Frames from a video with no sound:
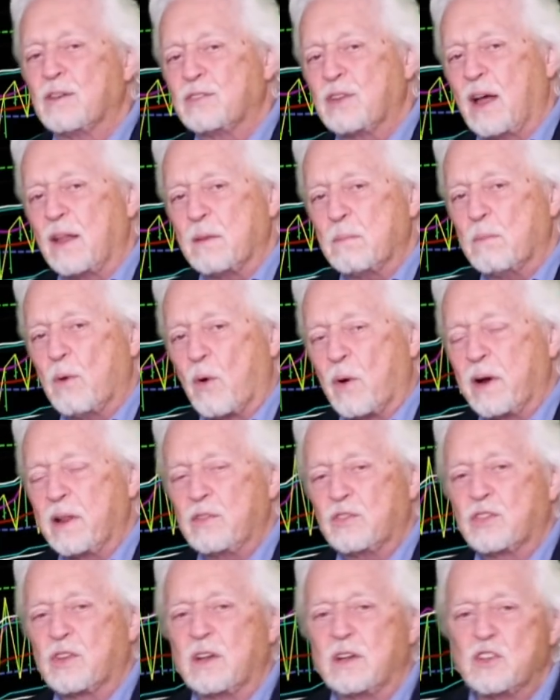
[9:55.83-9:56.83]
us how the
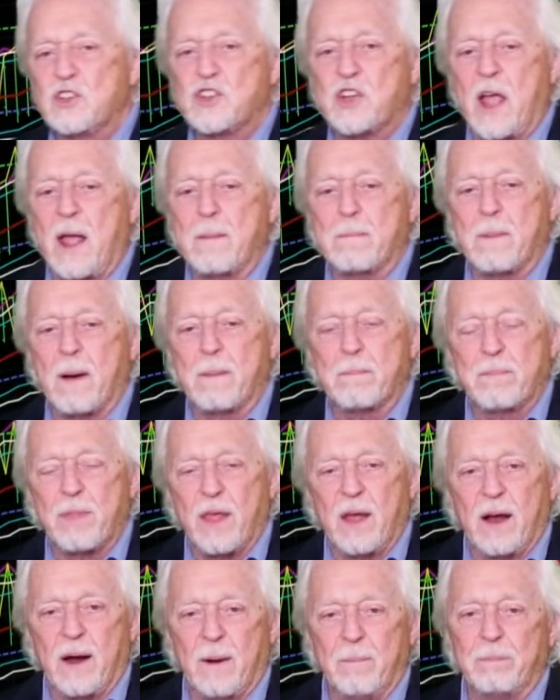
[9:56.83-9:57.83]
morning's going to shape up
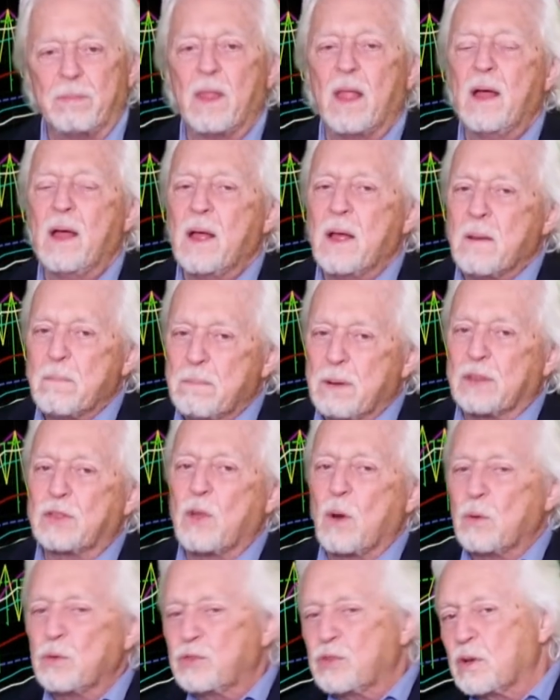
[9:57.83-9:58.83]
there. But
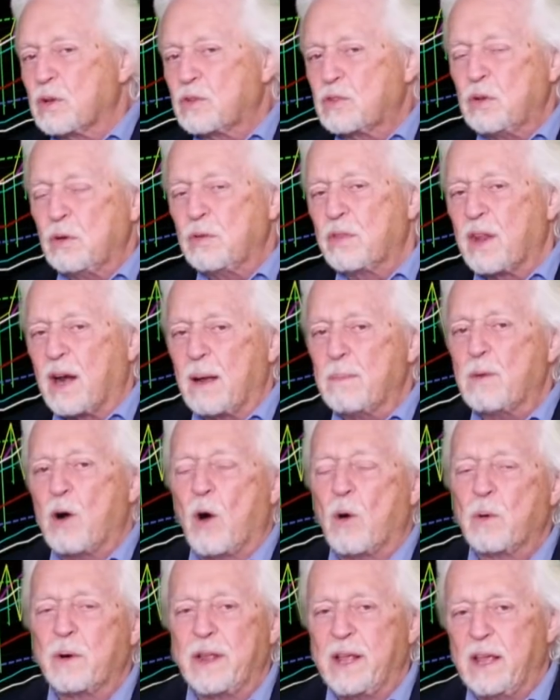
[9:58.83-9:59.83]
those are the two that I'm
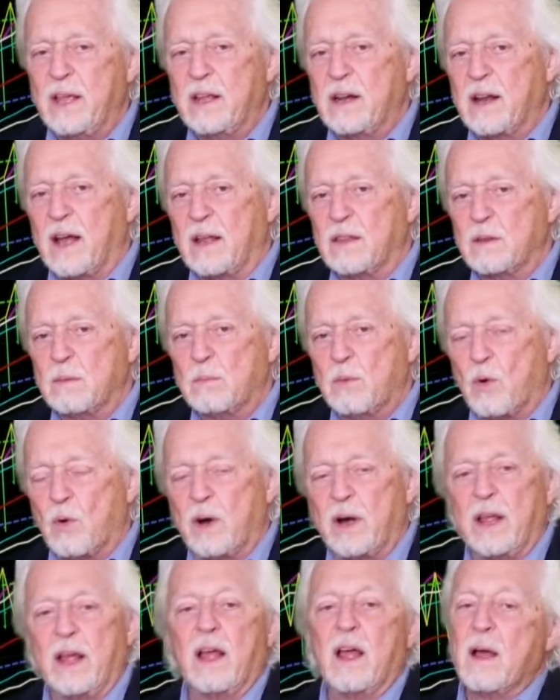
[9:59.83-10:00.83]
honing in on the
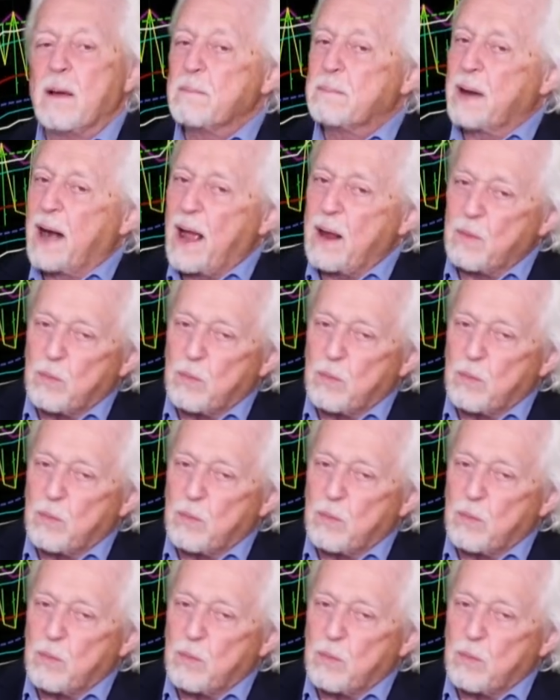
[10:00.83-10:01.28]
morning. But I